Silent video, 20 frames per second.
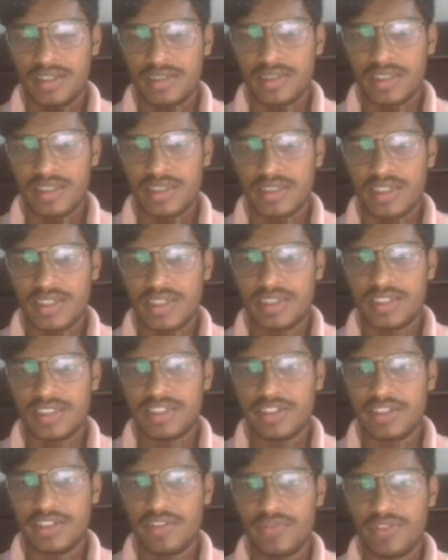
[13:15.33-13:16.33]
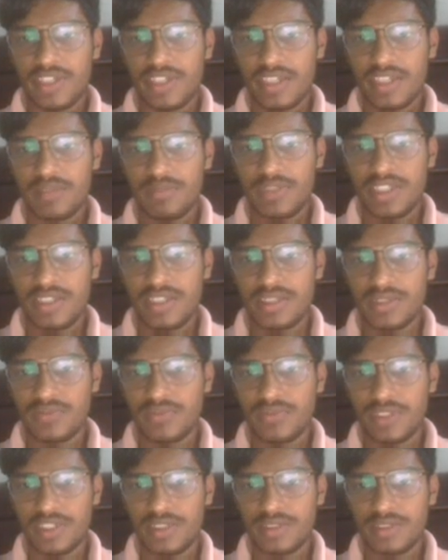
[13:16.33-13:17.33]
such that GCD of A and B is
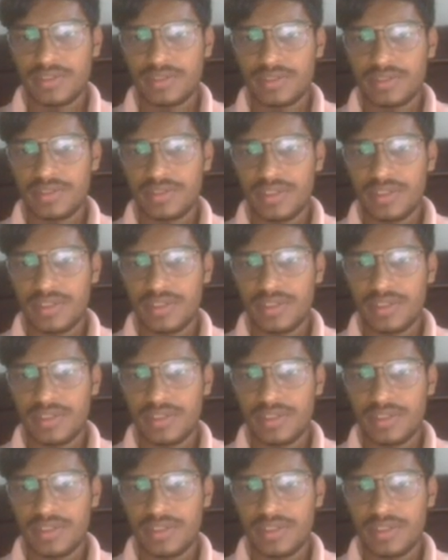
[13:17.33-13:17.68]
1,